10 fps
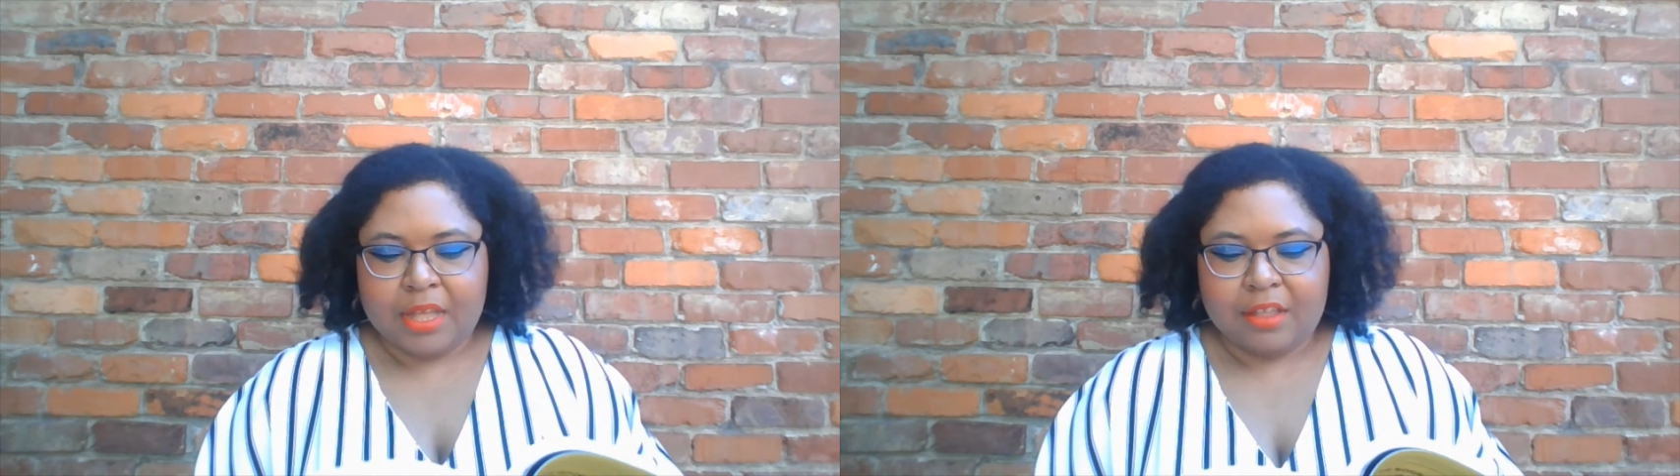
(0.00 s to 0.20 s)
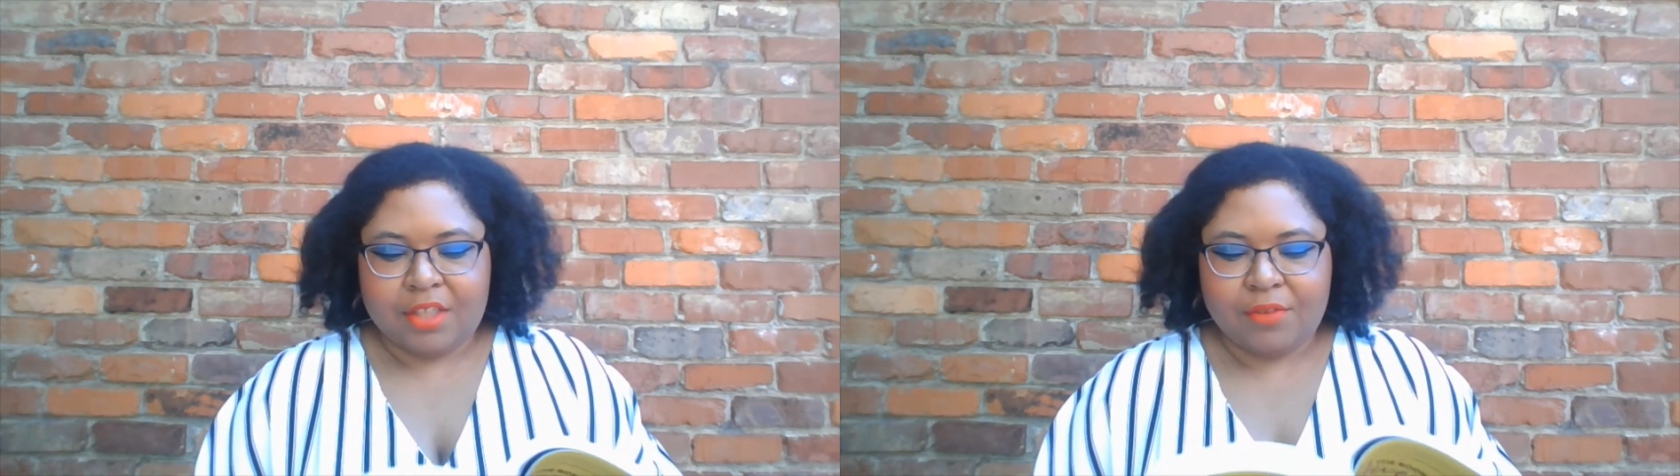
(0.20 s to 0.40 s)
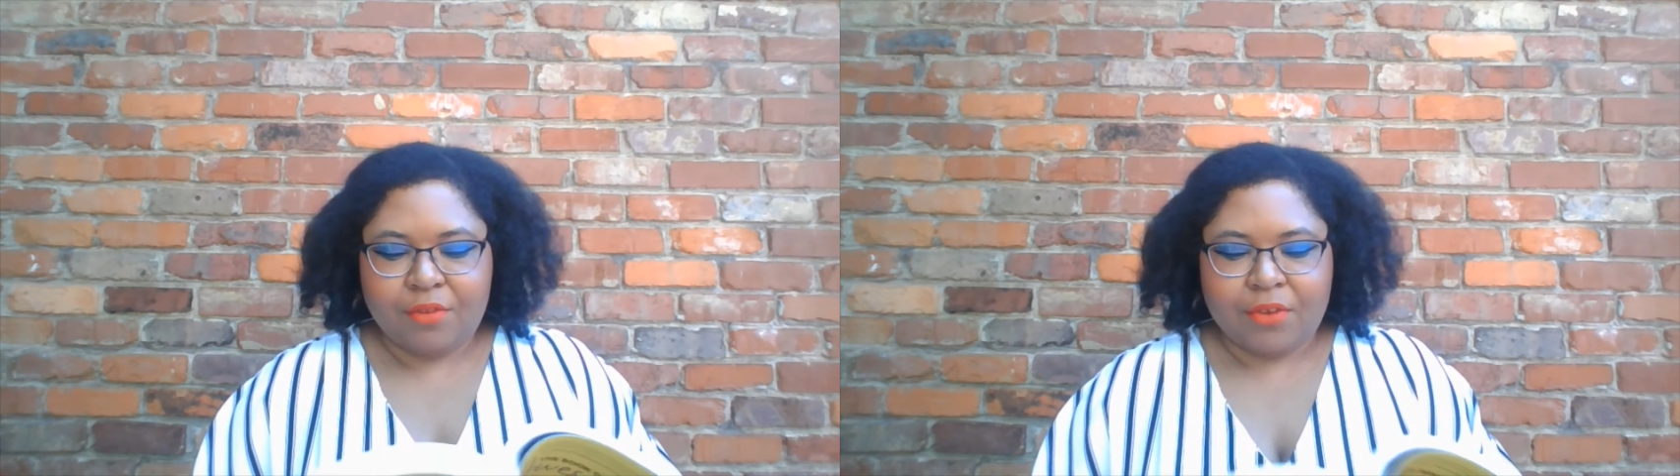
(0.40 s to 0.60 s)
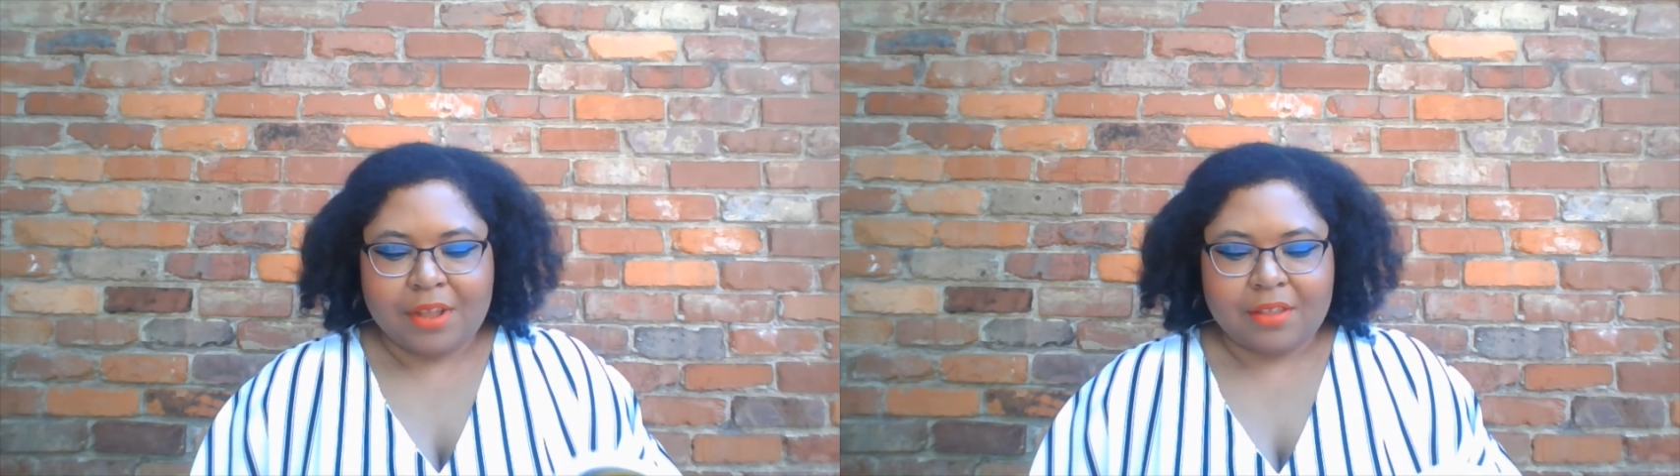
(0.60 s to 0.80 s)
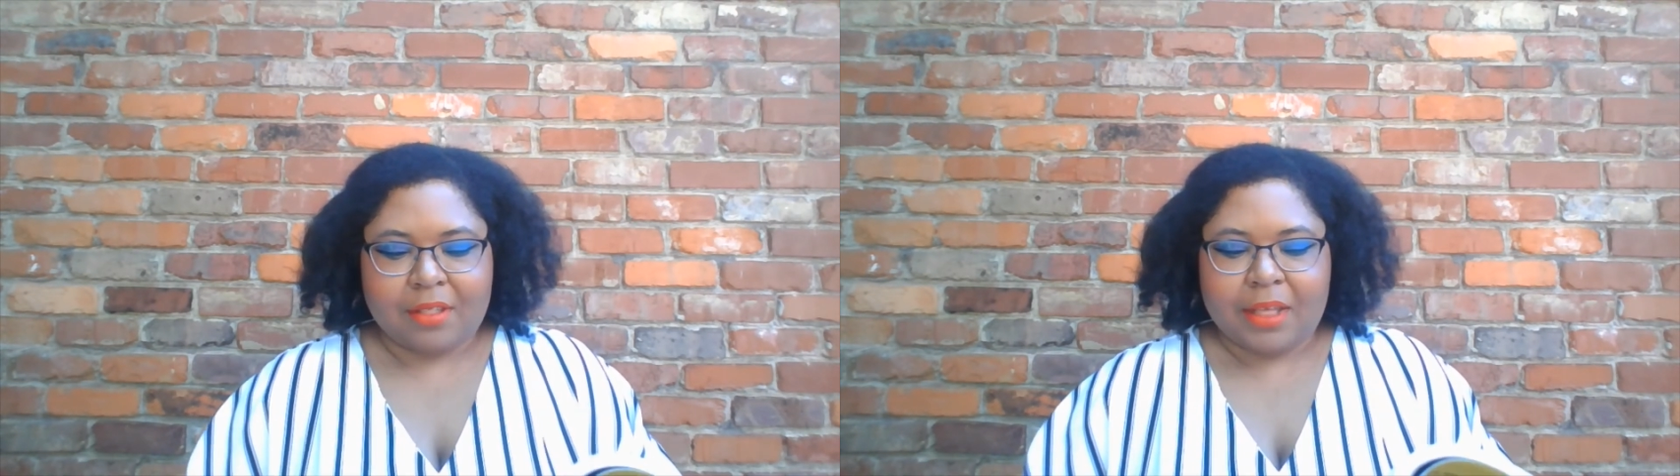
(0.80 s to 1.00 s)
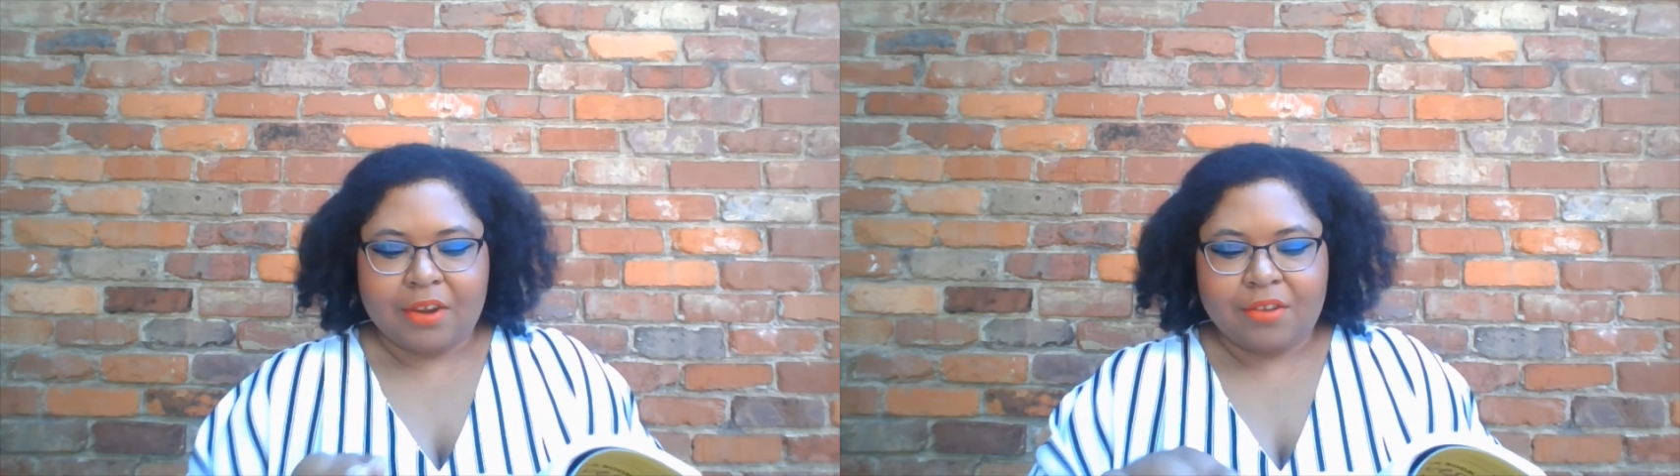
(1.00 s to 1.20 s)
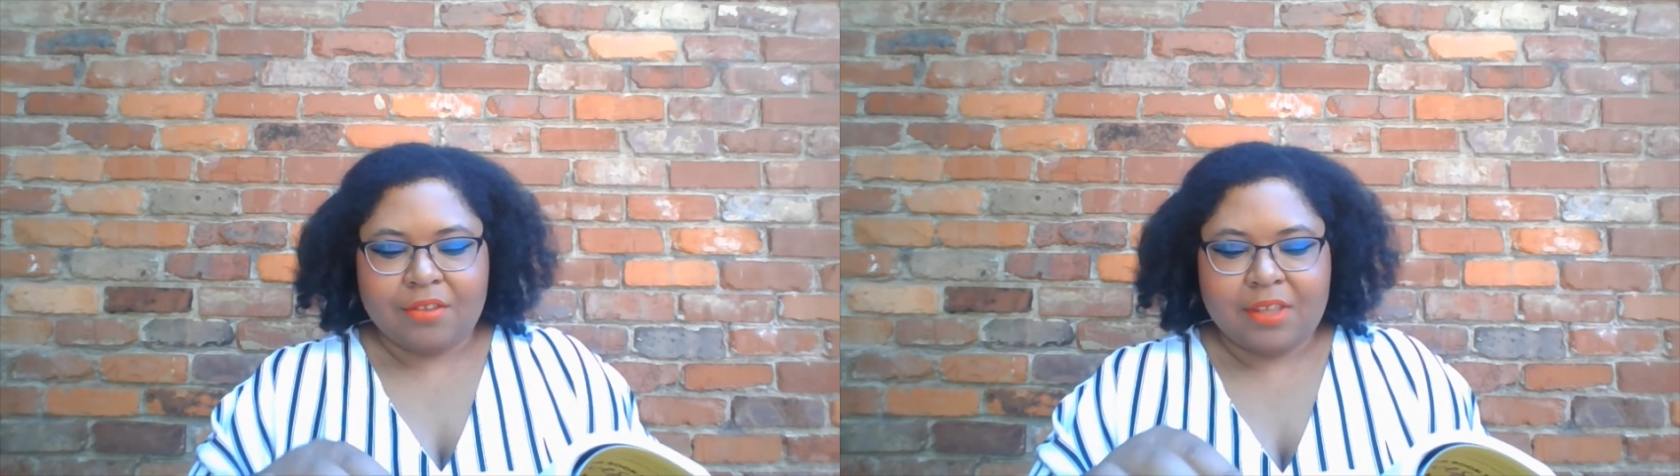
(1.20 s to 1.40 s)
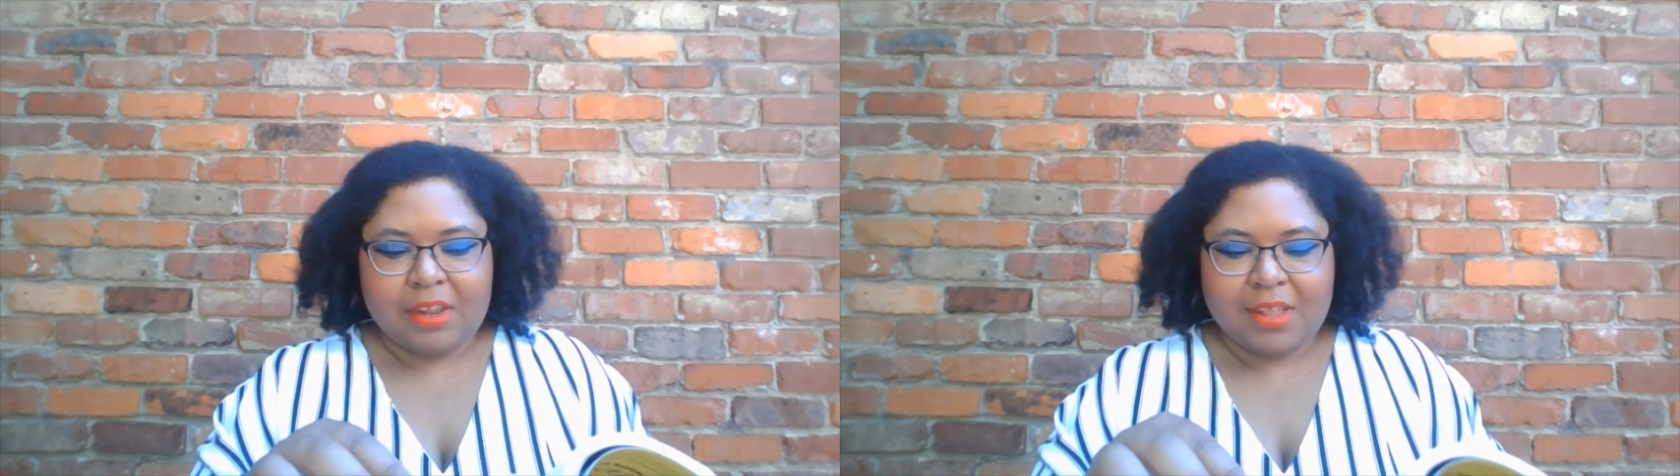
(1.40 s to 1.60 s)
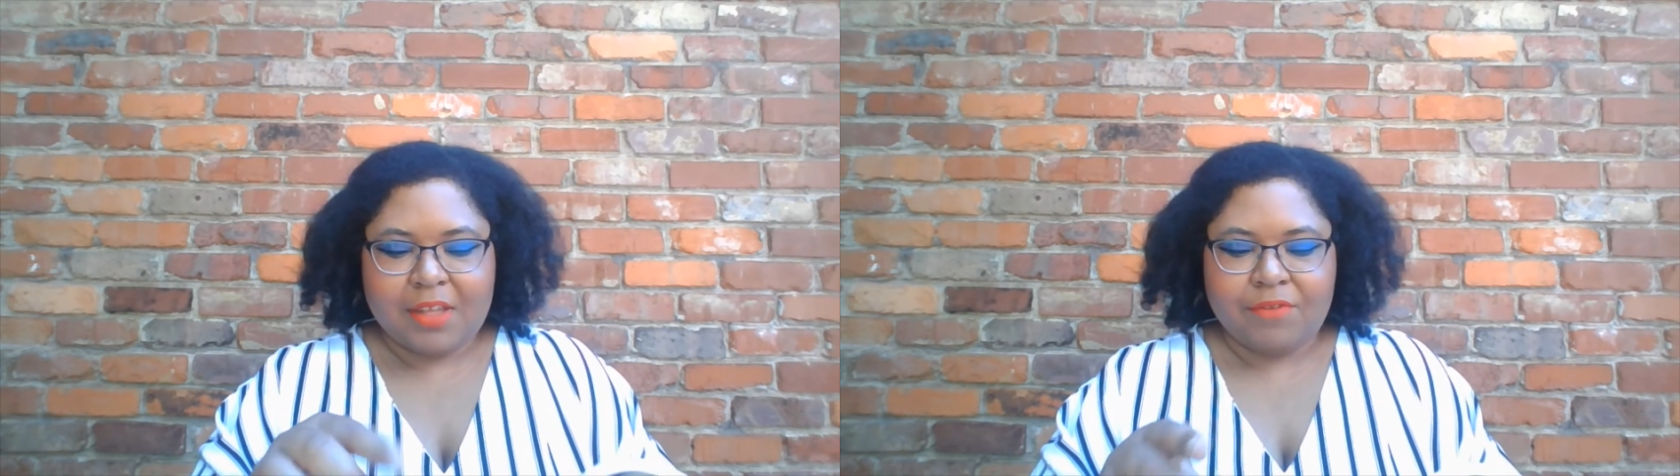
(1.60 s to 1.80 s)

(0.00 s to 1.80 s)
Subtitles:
civil rights leader C.T.